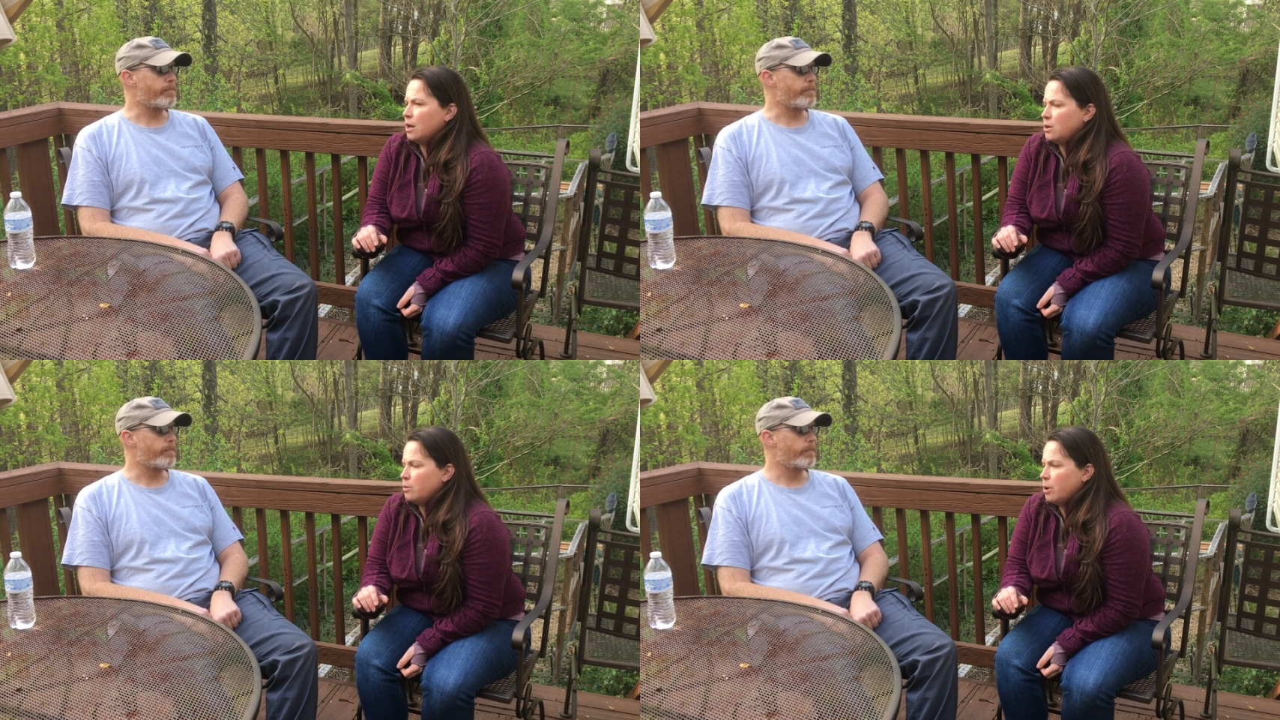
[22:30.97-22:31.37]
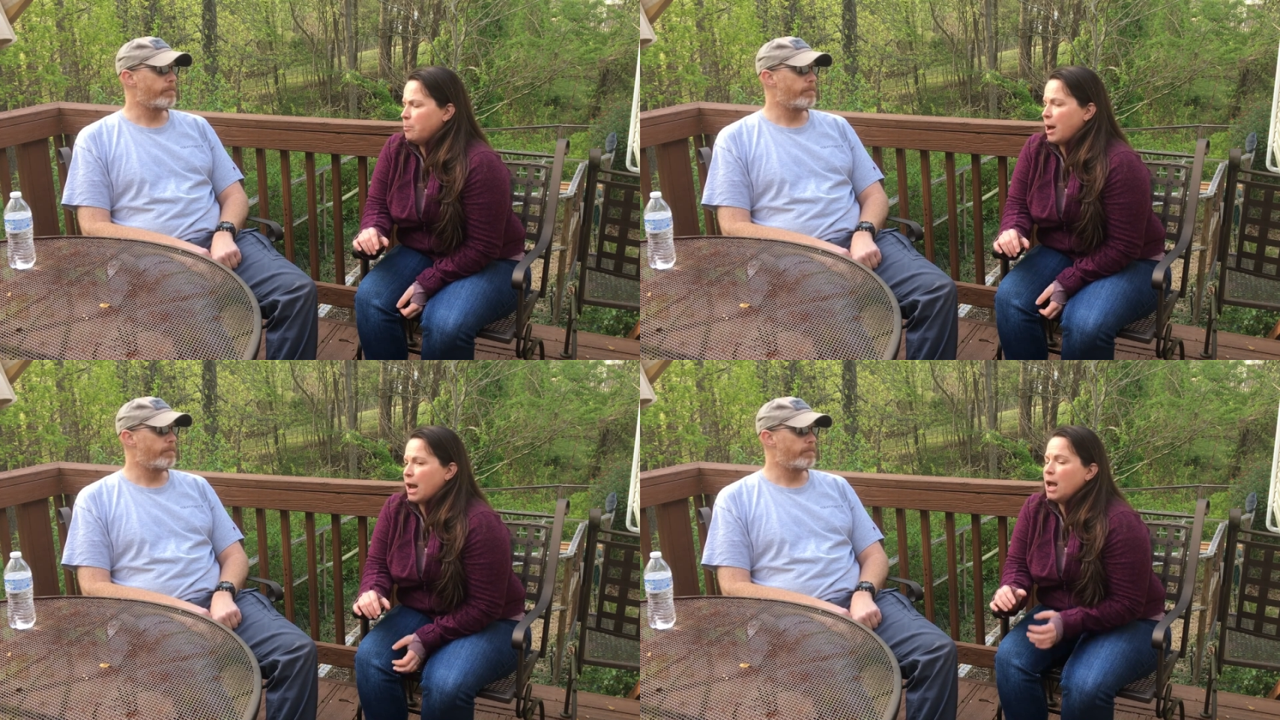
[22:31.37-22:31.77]
Speaker 1: and
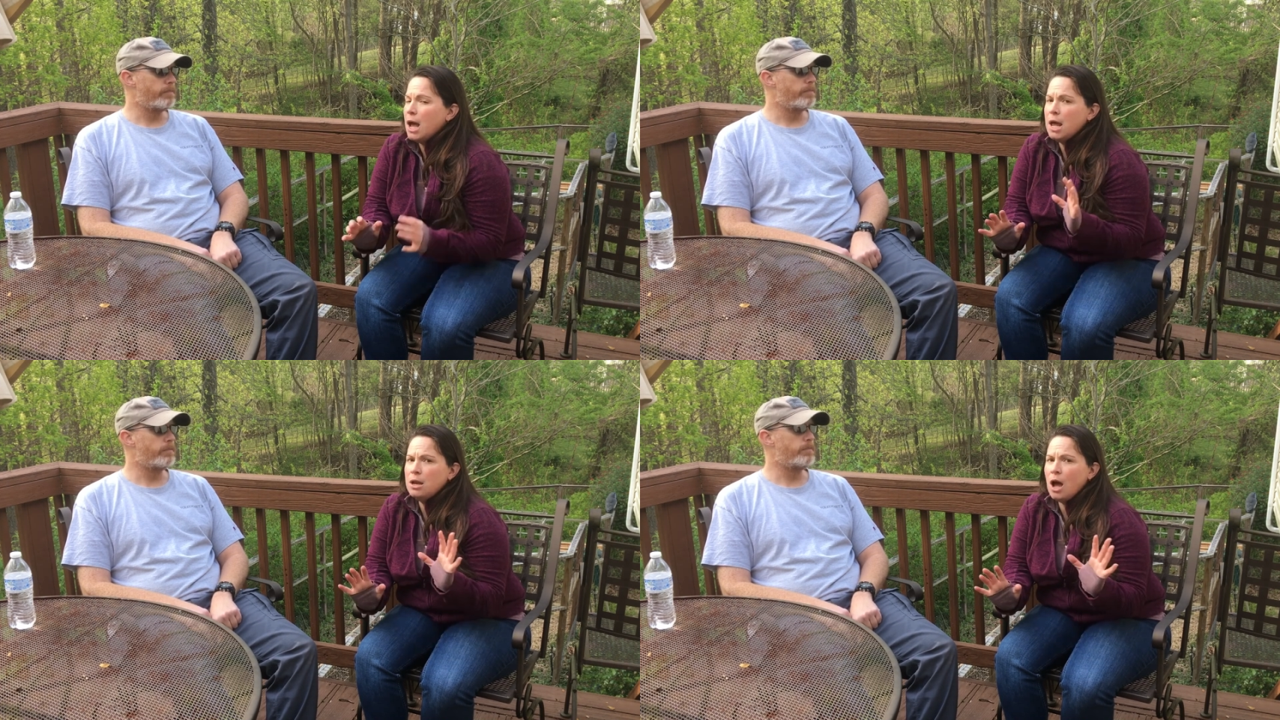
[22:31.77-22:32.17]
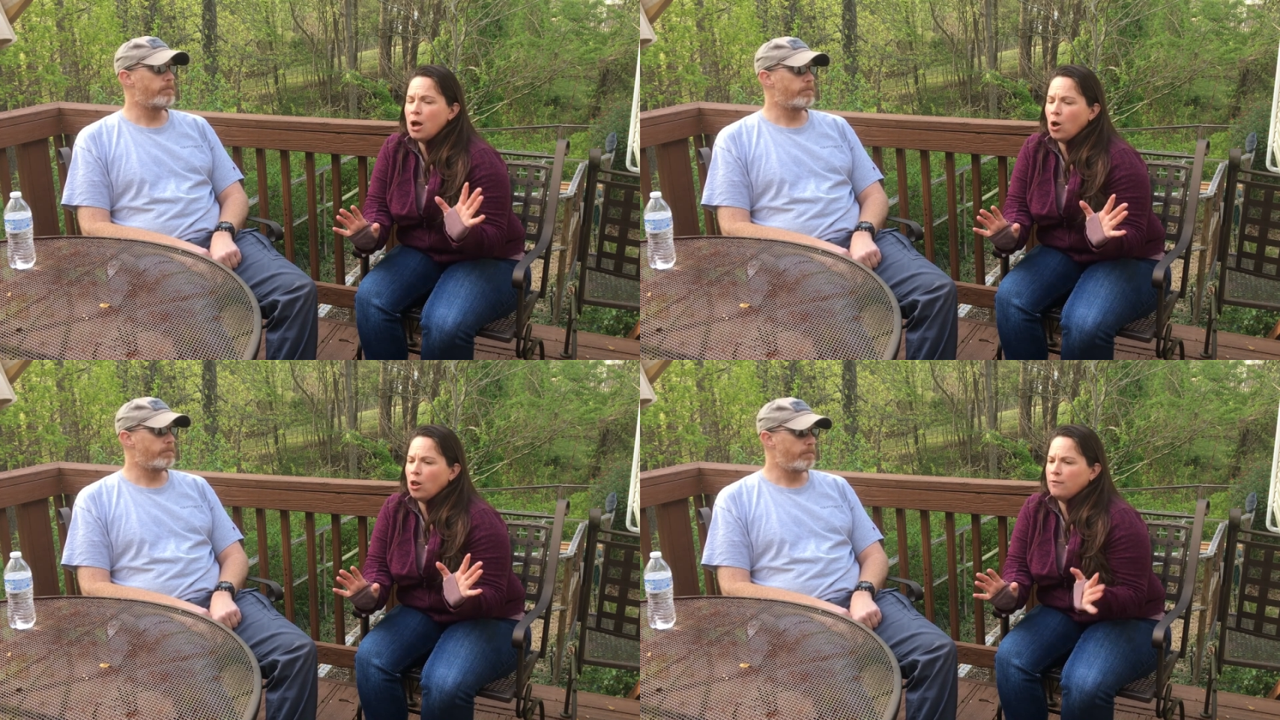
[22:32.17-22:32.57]
bad.
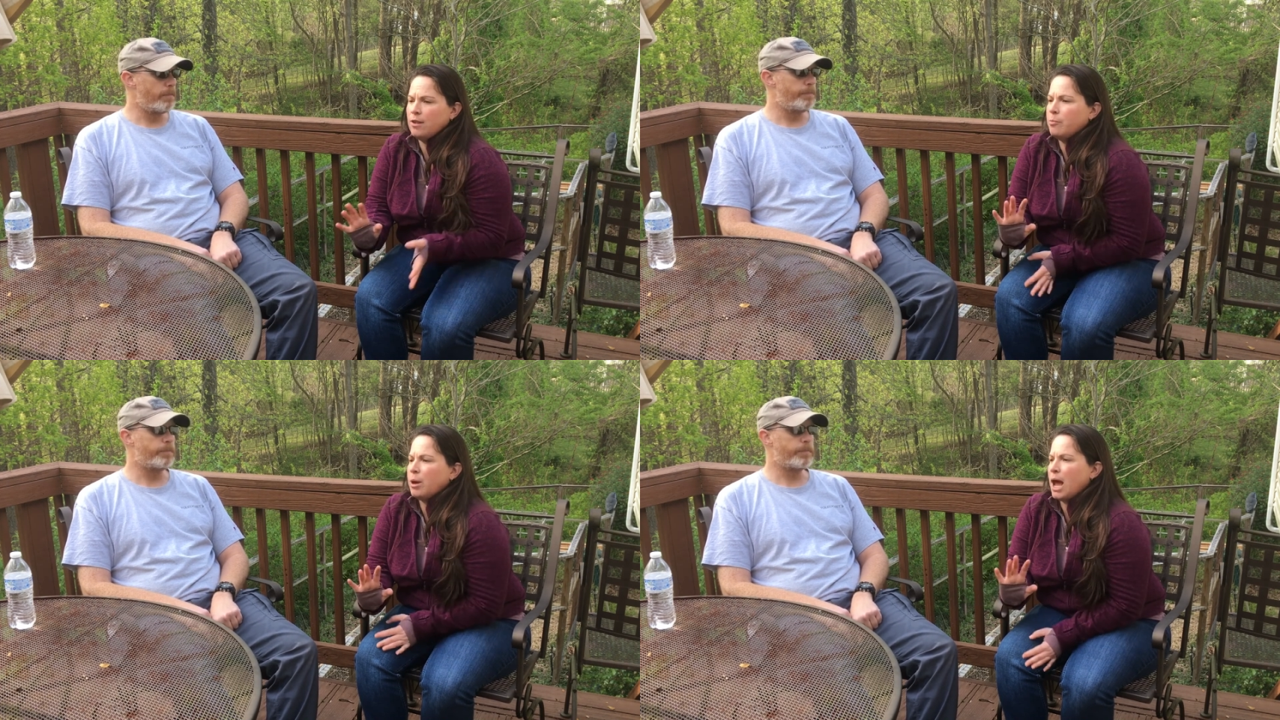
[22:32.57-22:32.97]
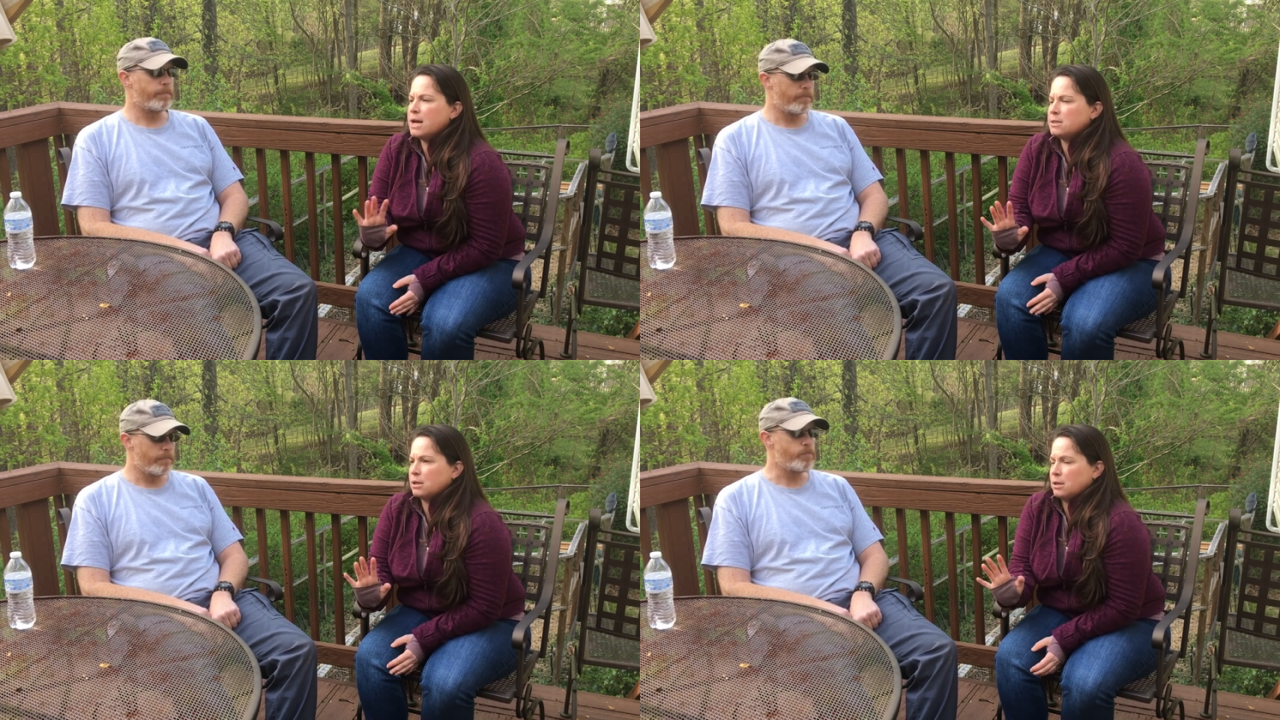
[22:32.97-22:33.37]
Not all of them, but
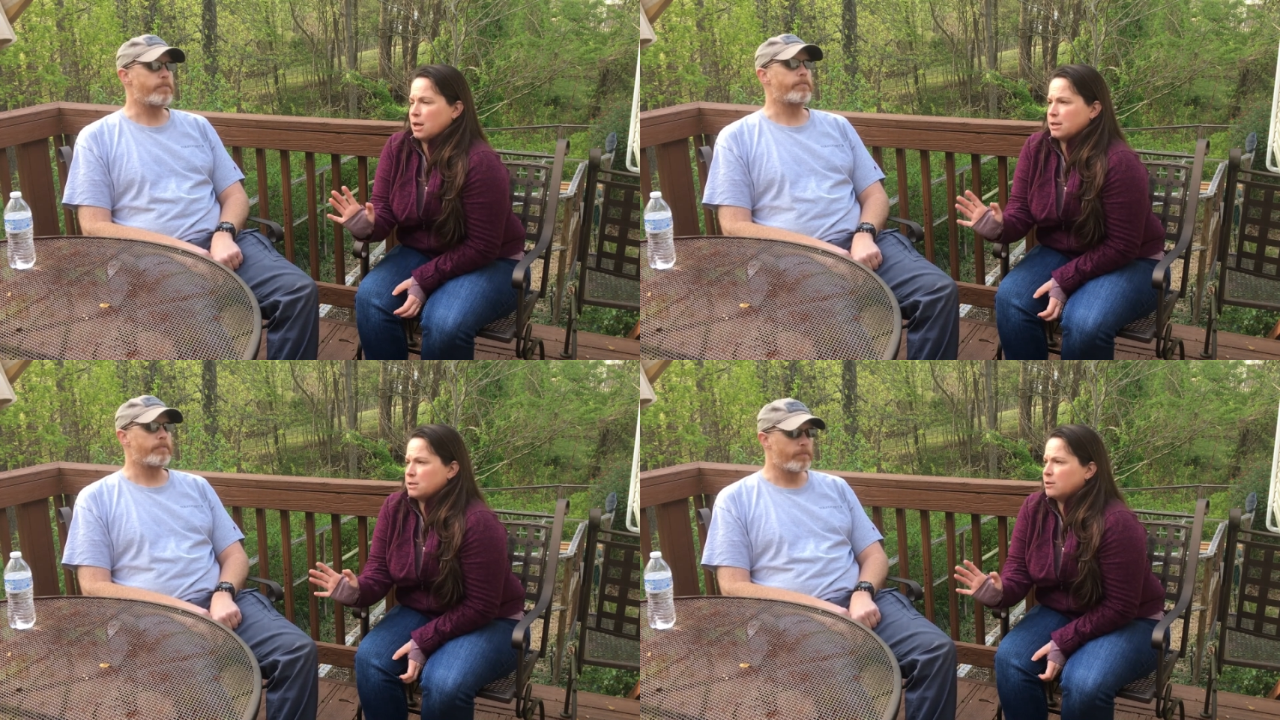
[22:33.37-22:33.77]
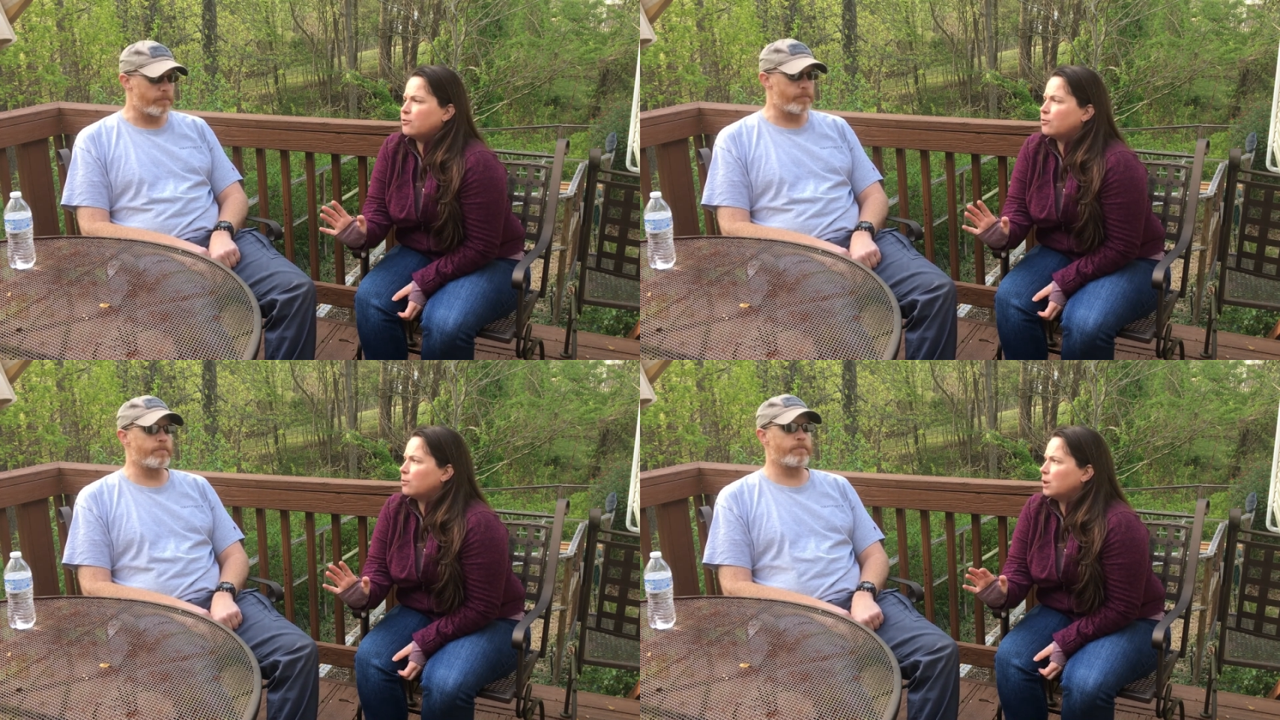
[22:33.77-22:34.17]
as a
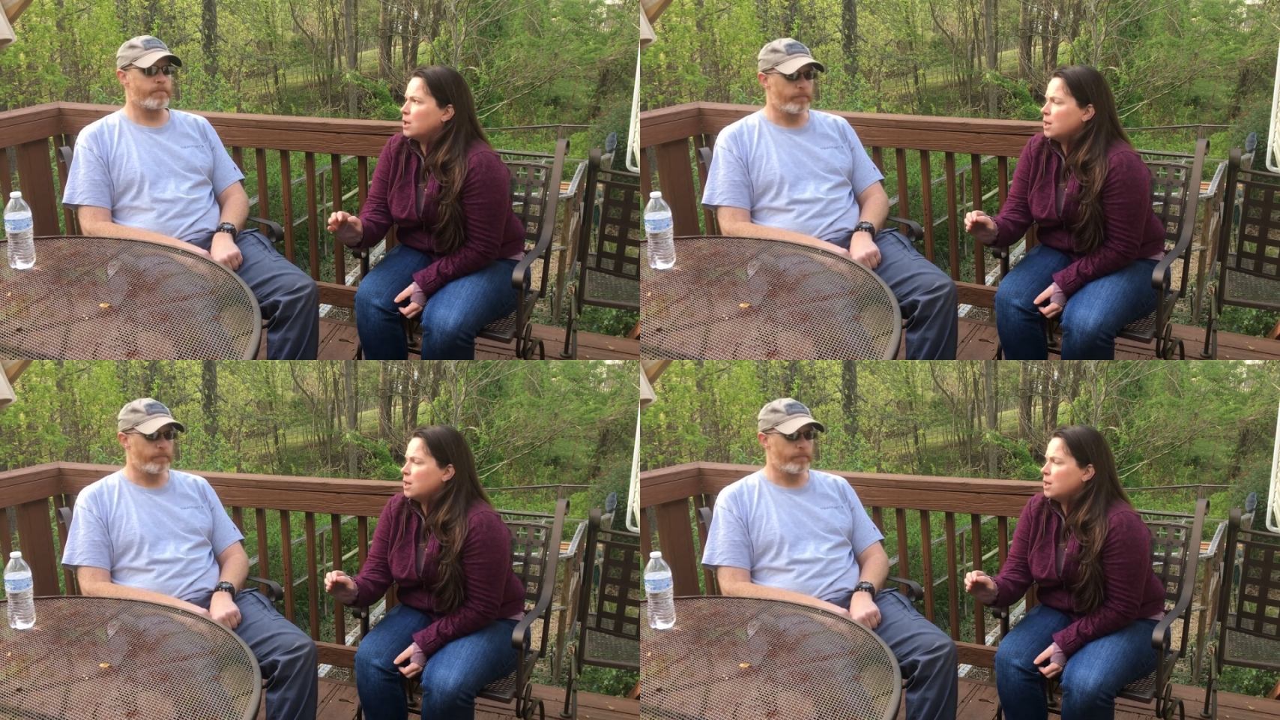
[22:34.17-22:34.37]
collective, mm -hmm.